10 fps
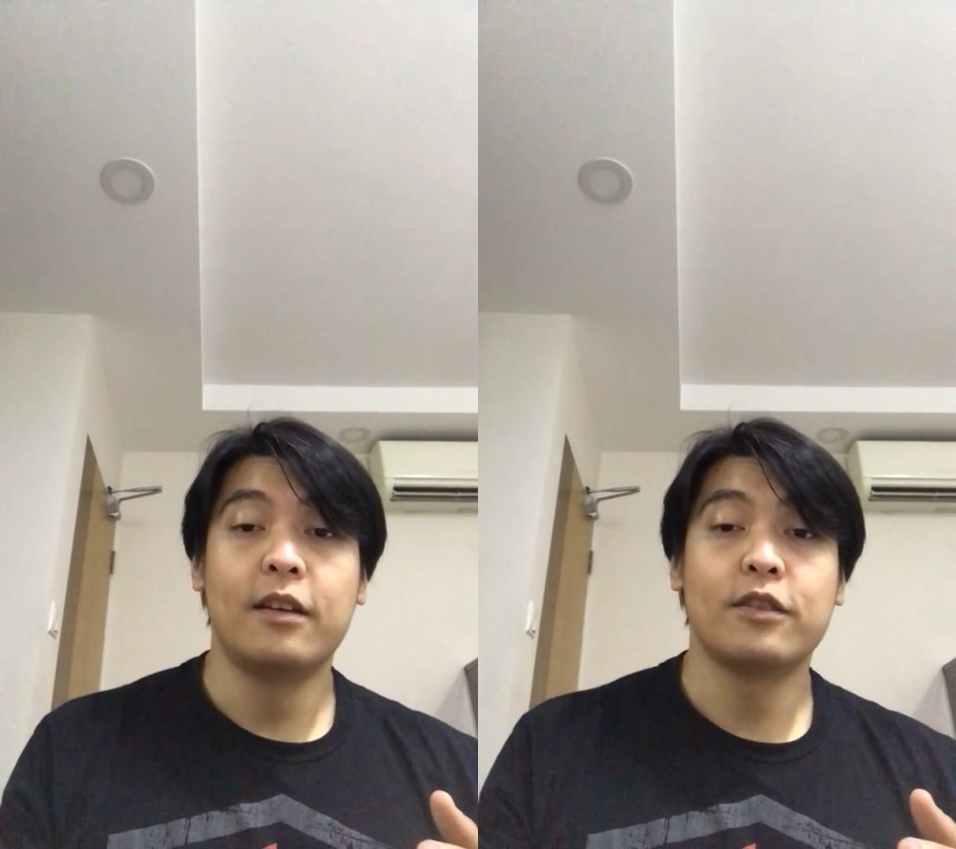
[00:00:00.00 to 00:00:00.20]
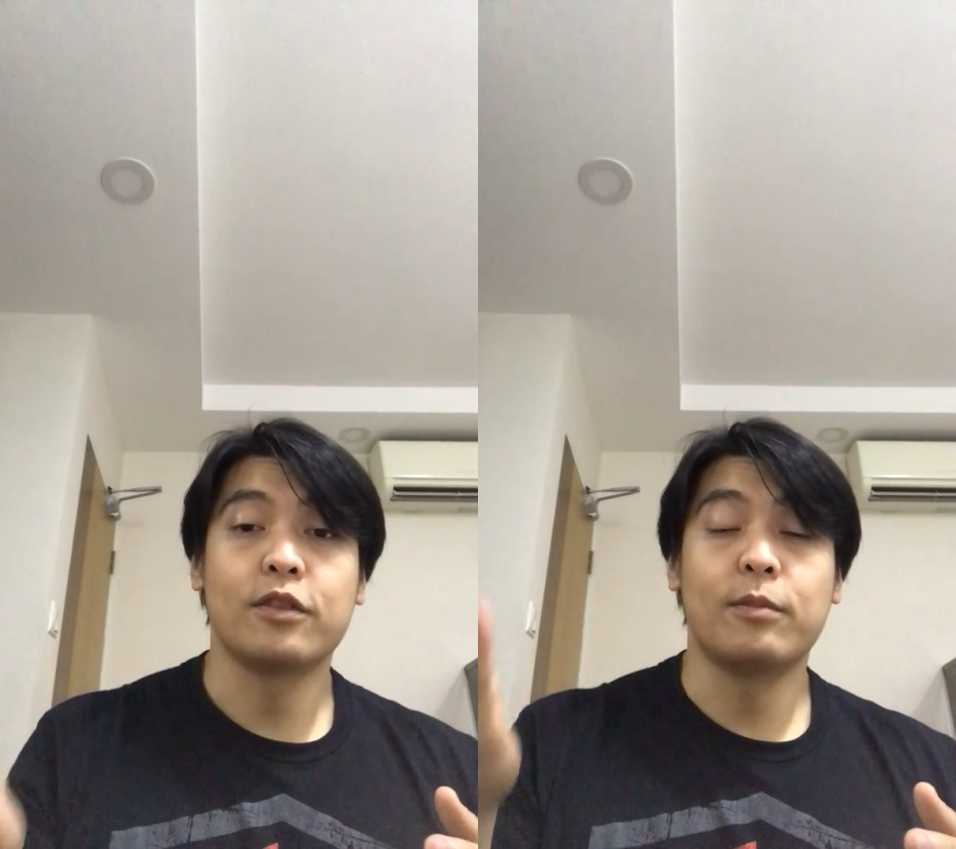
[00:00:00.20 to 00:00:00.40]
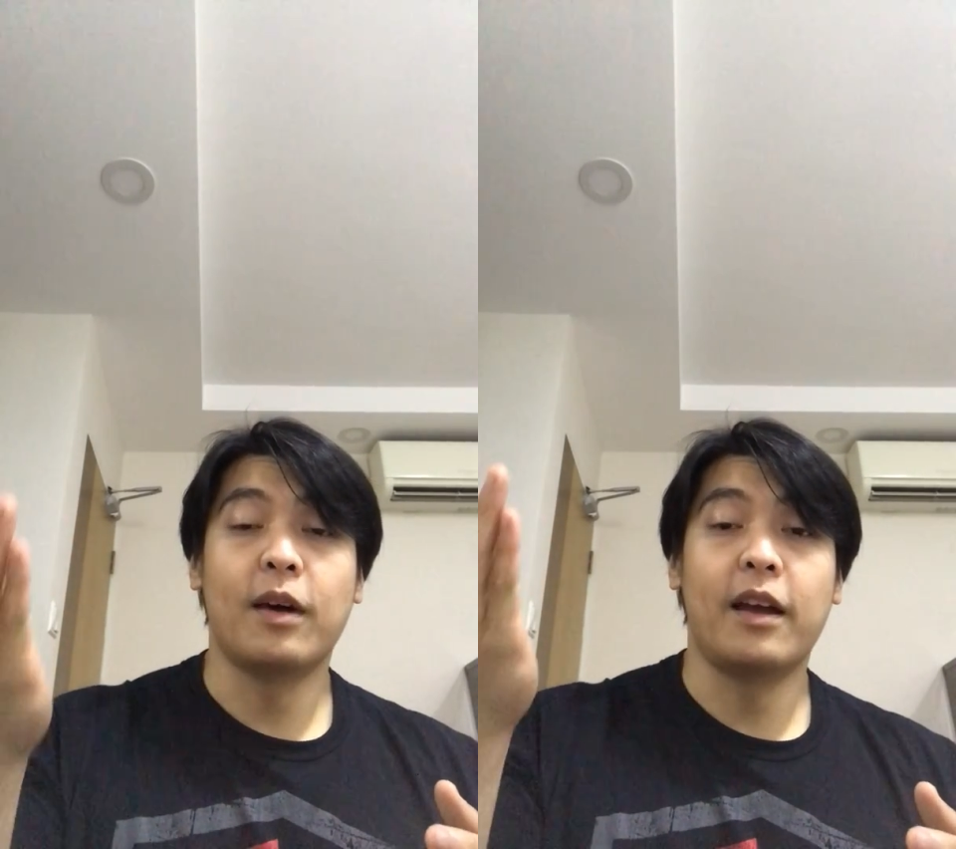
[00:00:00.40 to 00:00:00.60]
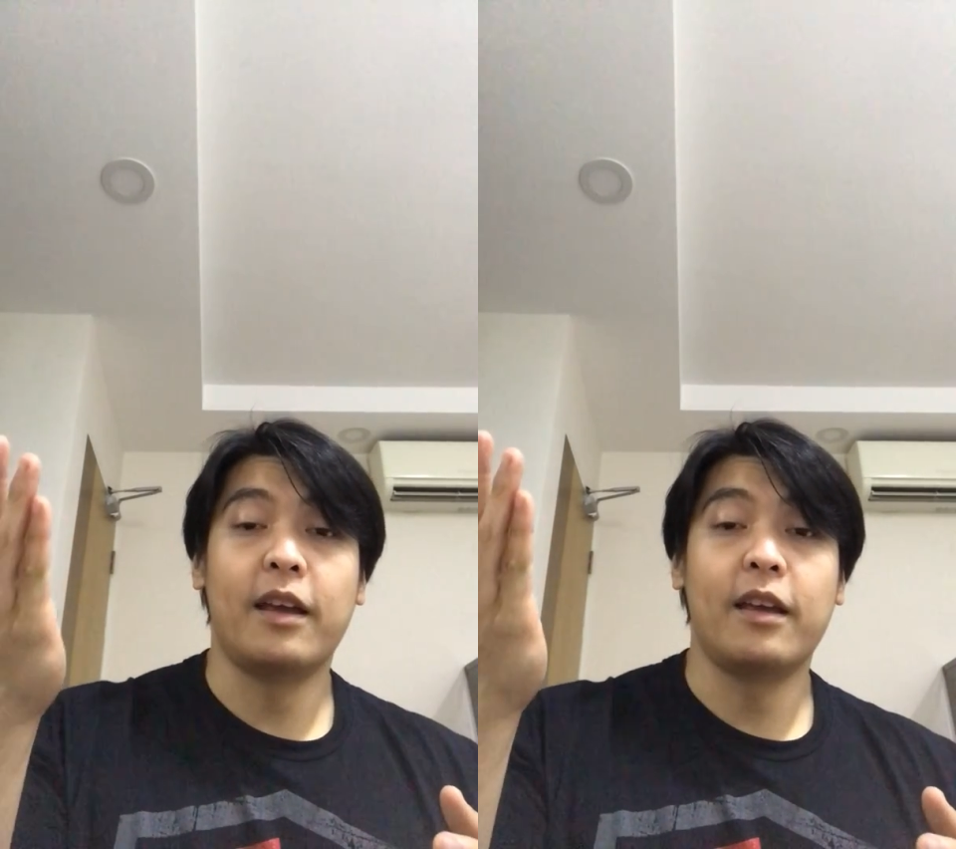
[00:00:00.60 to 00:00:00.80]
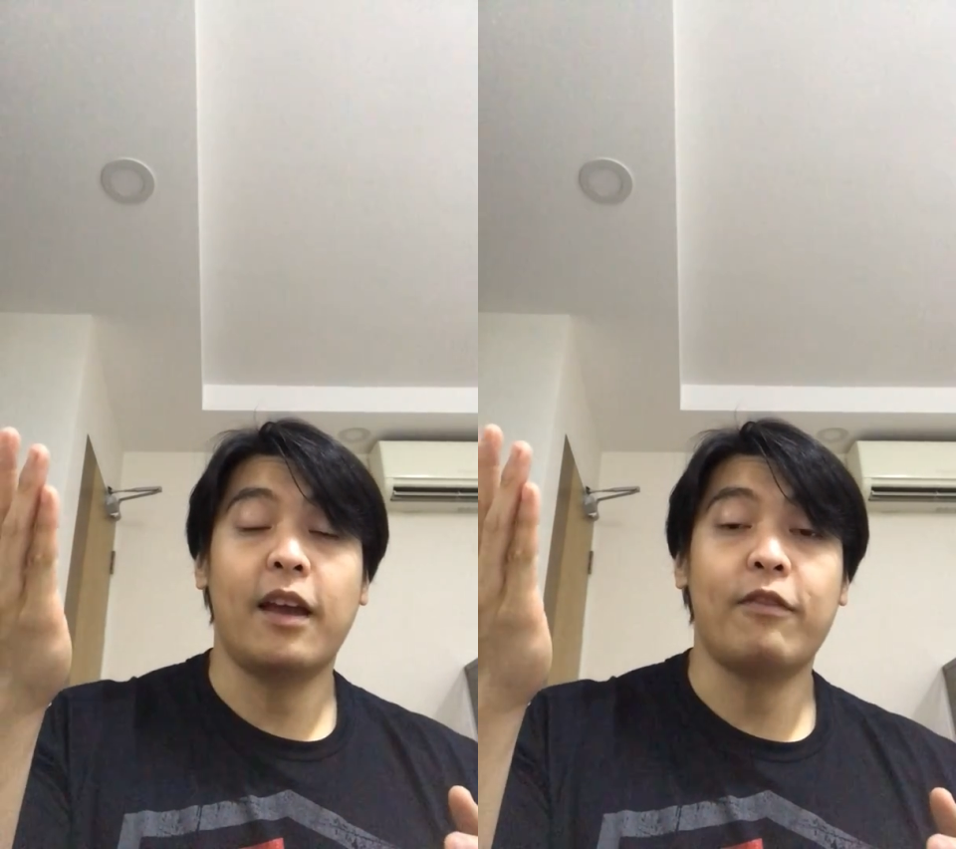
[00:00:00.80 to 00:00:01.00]
So
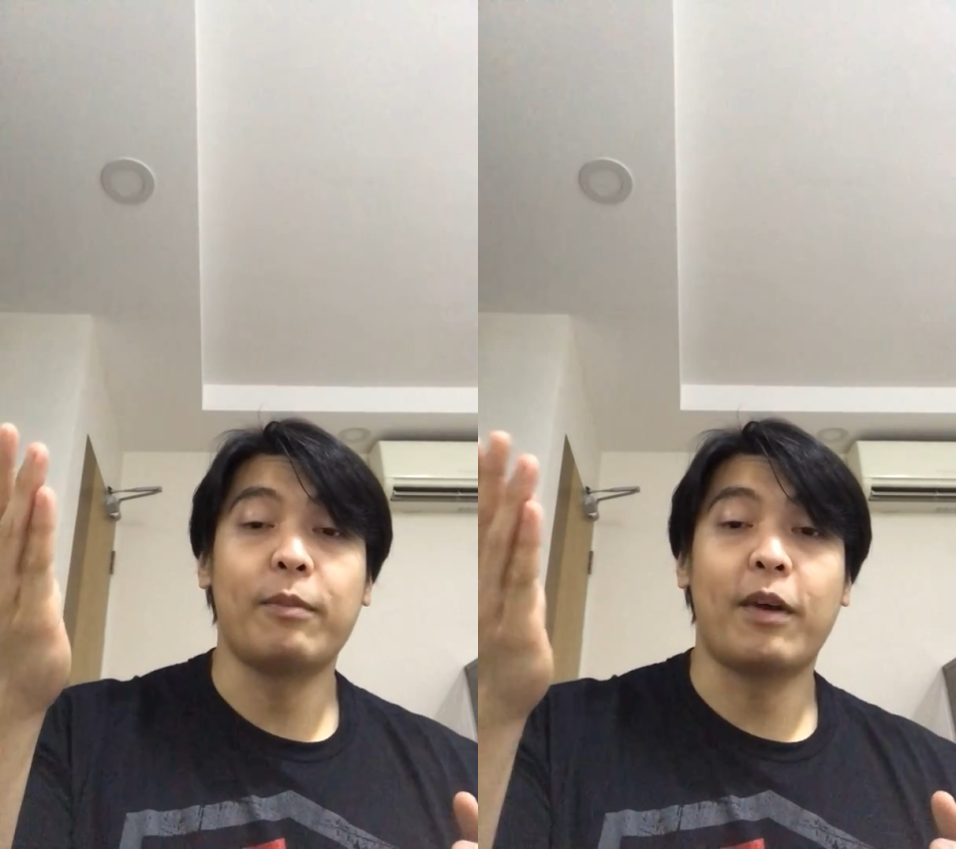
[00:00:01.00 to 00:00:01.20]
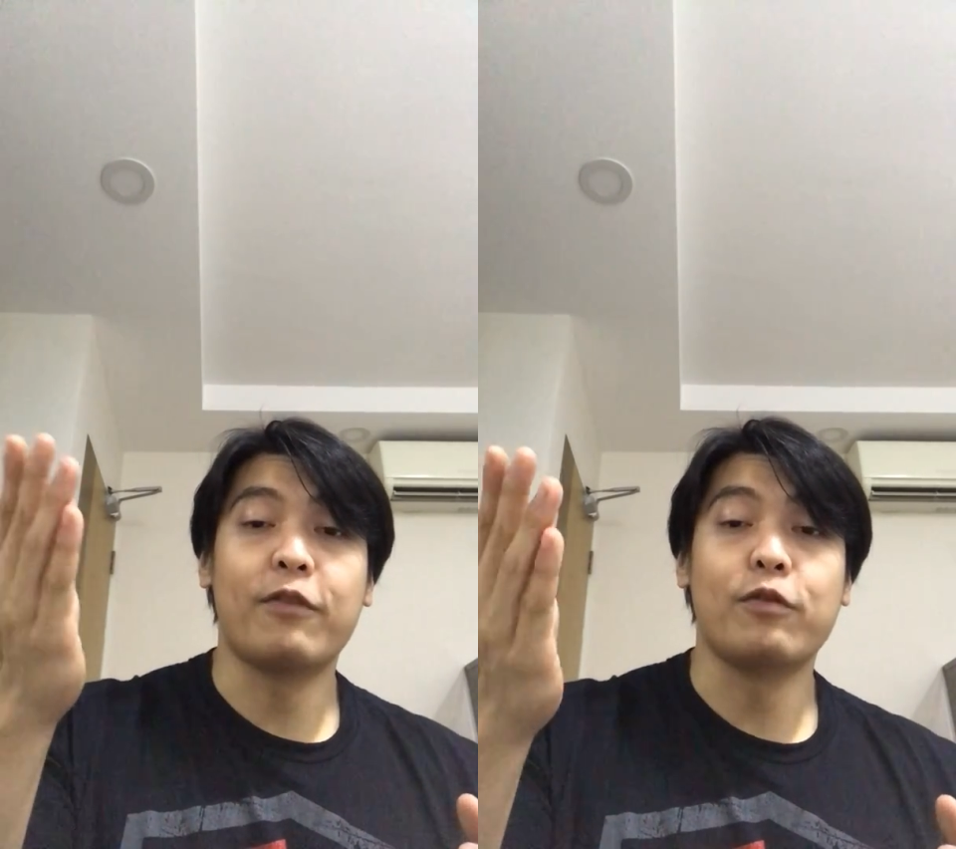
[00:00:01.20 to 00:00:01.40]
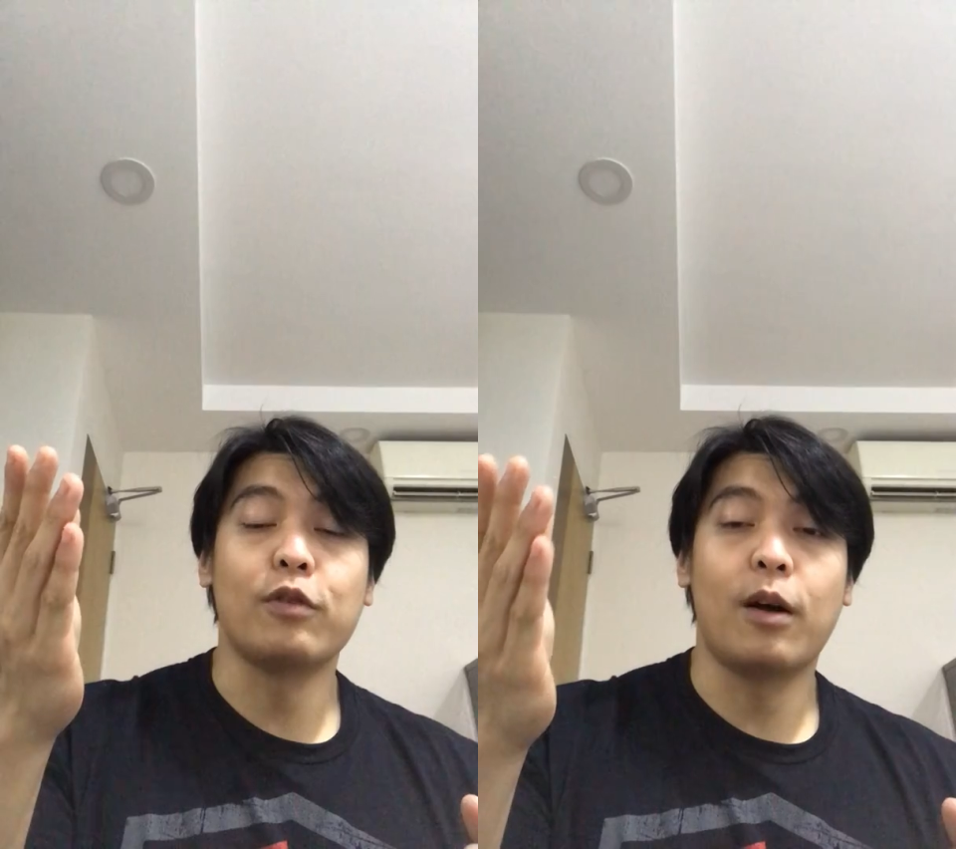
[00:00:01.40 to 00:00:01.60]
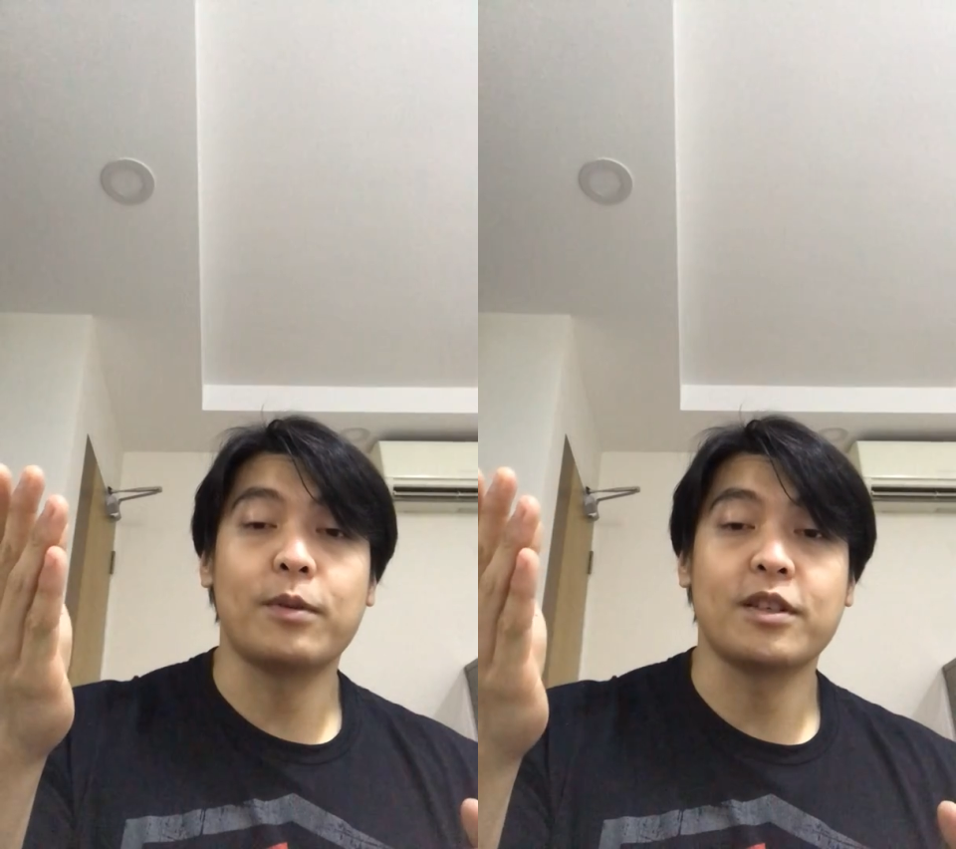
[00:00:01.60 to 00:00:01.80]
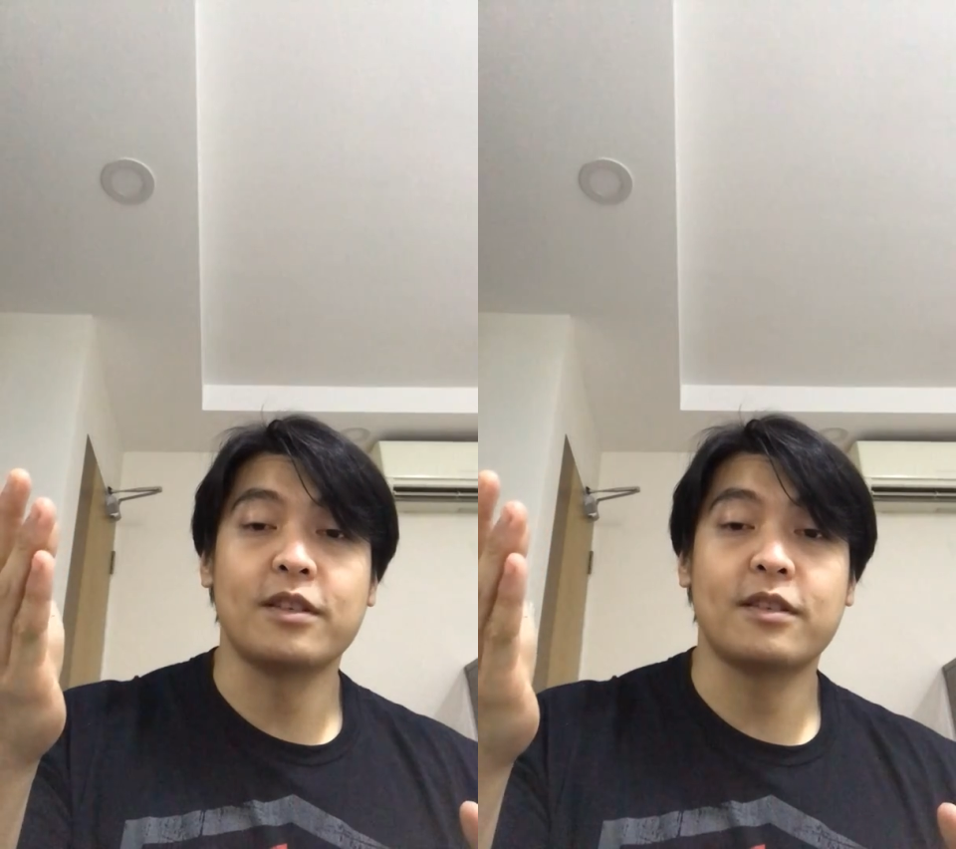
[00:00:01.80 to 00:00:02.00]
by having my food
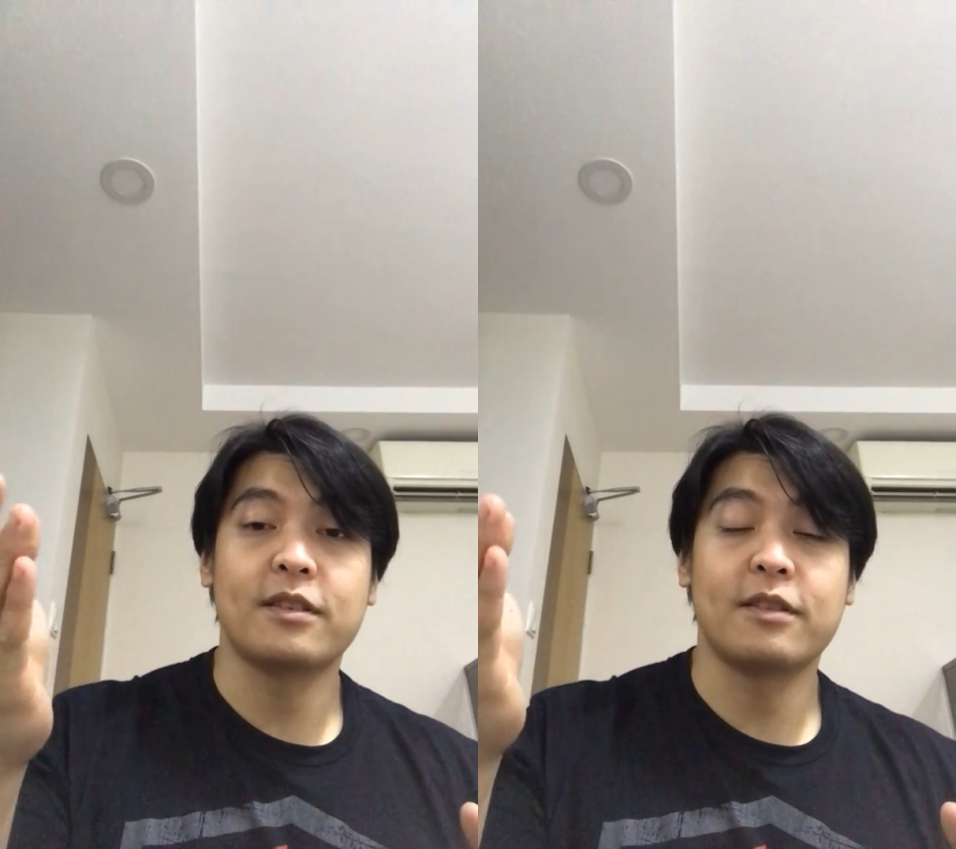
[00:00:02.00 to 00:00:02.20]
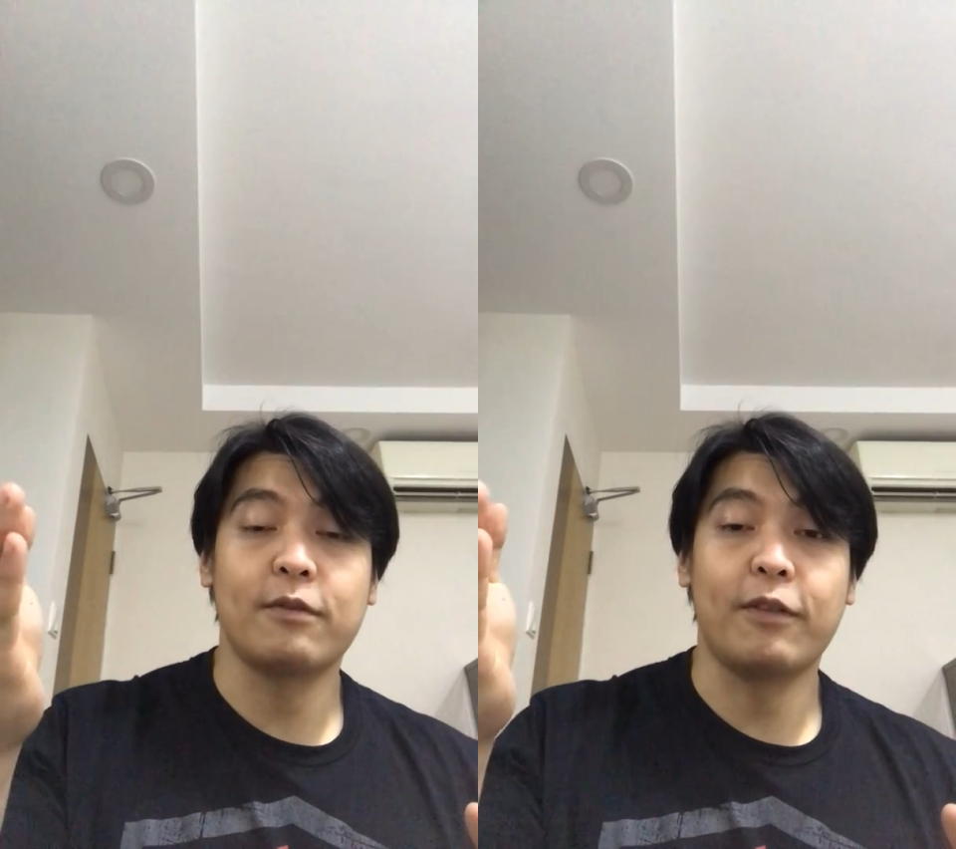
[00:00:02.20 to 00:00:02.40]
options